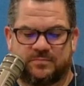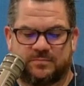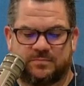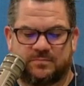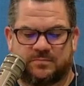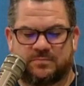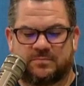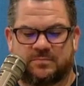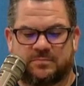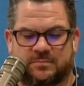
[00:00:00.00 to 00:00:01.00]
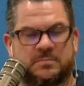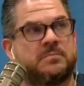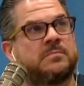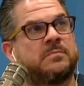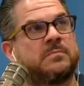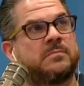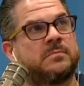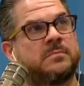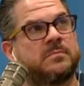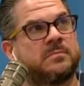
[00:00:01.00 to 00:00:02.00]

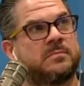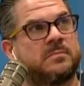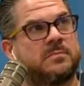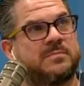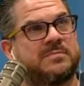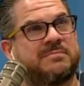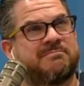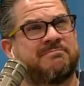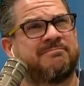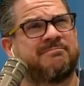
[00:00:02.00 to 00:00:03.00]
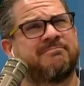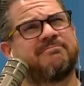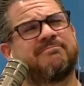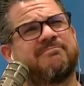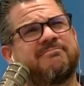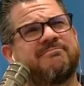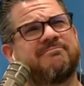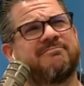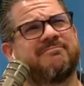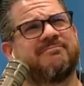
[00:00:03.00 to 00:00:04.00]

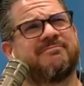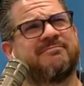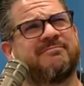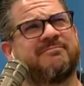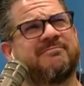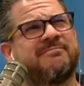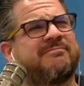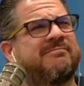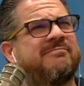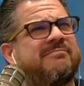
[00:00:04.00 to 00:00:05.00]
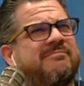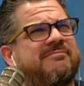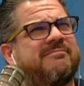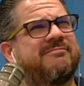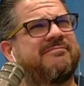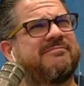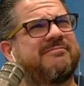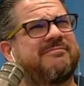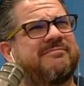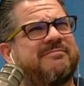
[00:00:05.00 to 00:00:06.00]

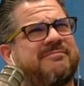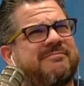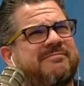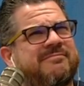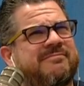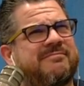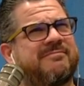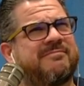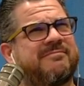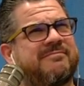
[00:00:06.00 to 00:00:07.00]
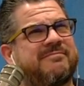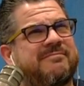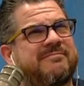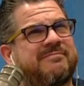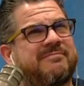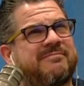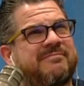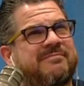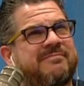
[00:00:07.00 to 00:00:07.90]
(not speaking)